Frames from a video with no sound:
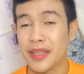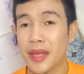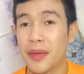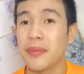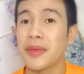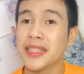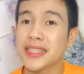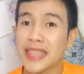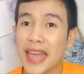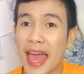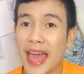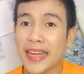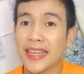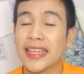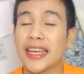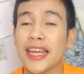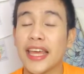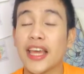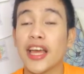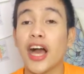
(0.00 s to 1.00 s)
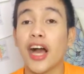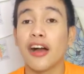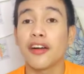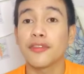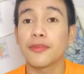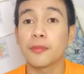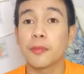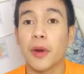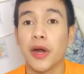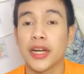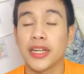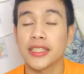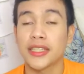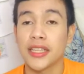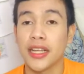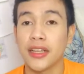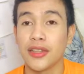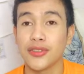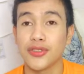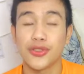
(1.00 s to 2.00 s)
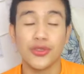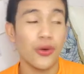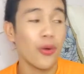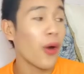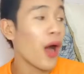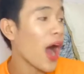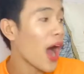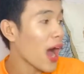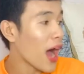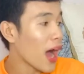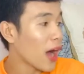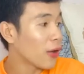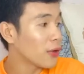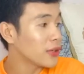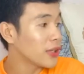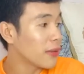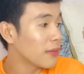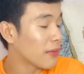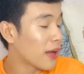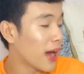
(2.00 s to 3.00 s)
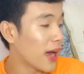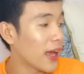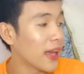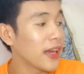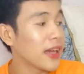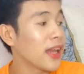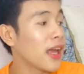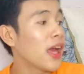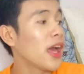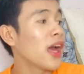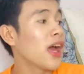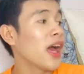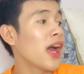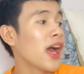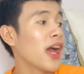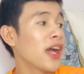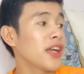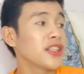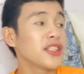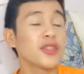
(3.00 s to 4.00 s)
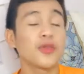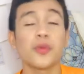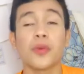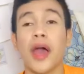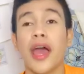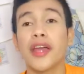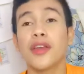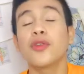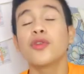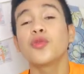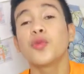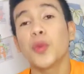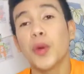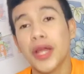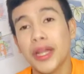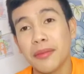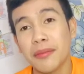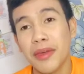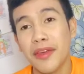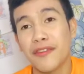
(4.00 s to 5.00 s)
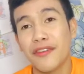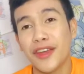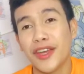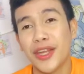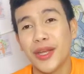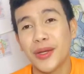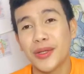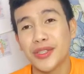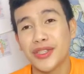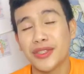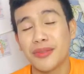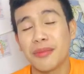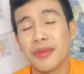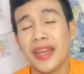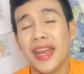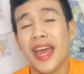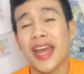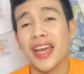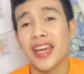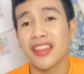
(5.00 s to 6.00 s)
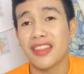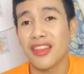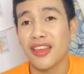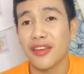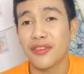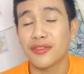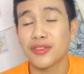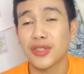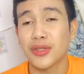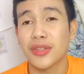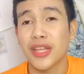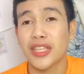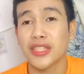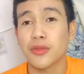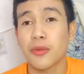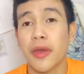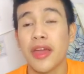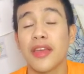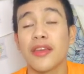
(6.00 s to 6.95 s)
mishandling of parcels. So, ako naman, I don't want my videos to be negative, so that's why